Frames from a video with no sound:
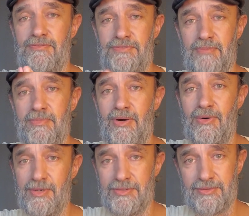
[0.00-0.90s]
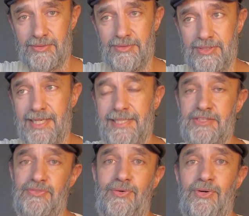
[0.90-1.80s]
Foma Ortho
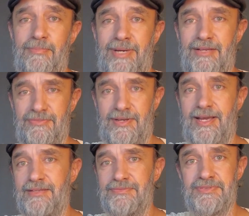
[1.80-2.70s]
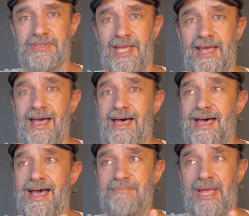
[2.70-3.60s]
as 4x5s.
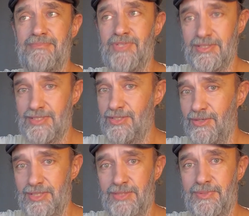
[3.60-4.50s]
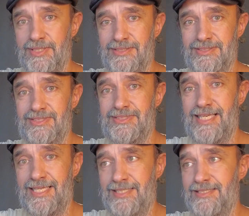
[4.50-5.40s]
I'm not the only one
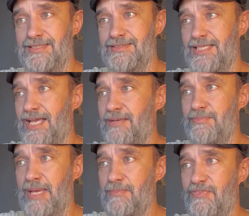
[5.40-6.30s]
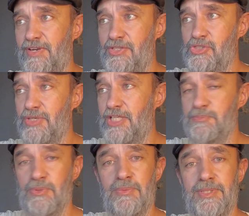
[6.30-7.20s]
saying this. I'm very sure I
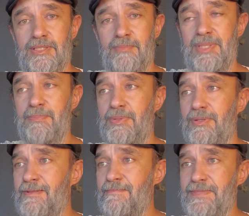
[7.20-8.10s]
spoke with other people.